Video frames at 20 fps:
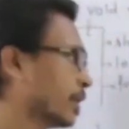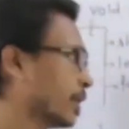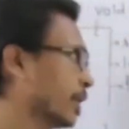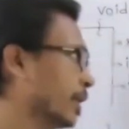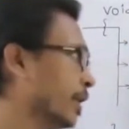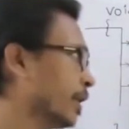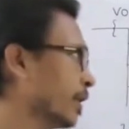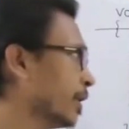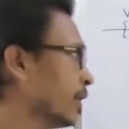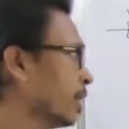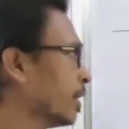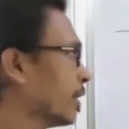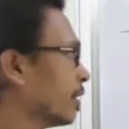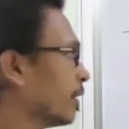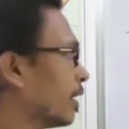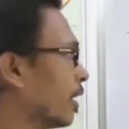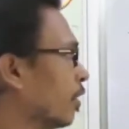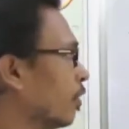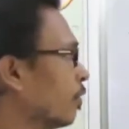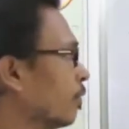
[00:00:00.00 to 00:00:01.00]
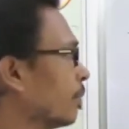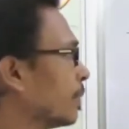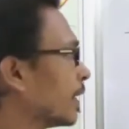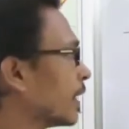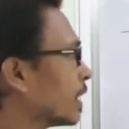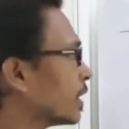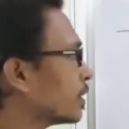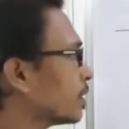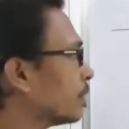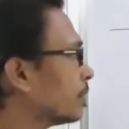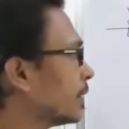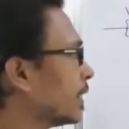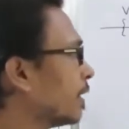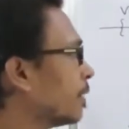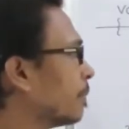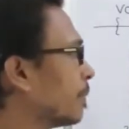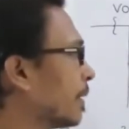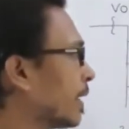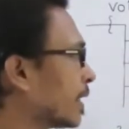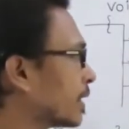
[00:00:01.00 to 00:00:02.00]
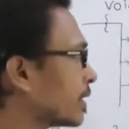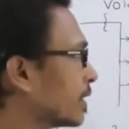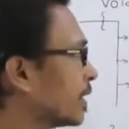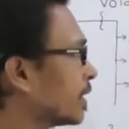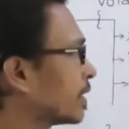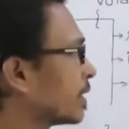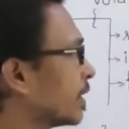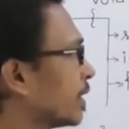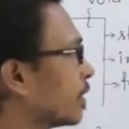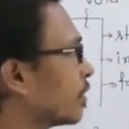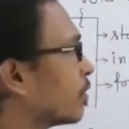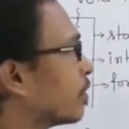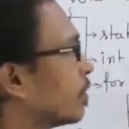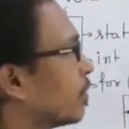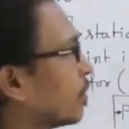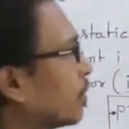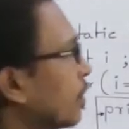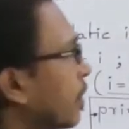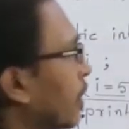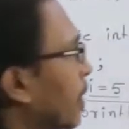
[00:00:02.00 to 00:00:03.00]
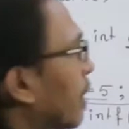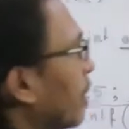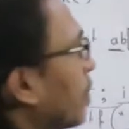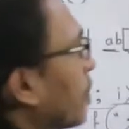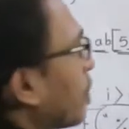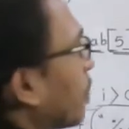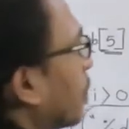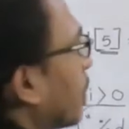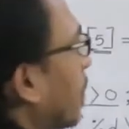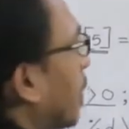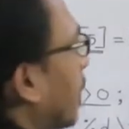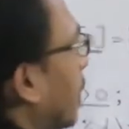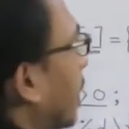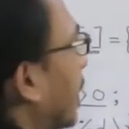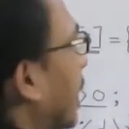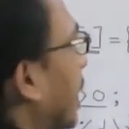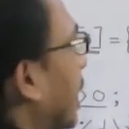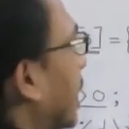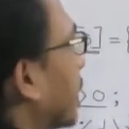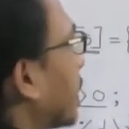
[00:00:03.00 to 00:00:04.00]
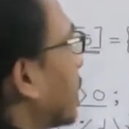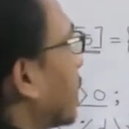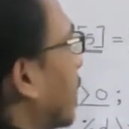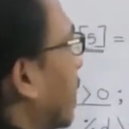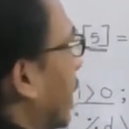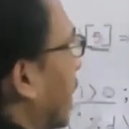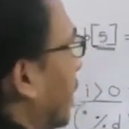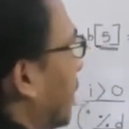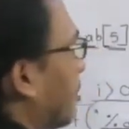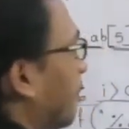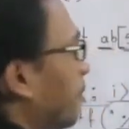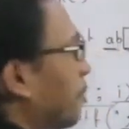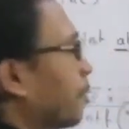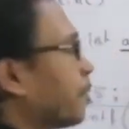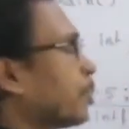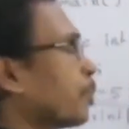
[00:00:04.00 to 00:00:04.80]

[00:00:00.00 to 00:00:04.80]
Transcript: Clear? Now because of that backslash control come to the next line.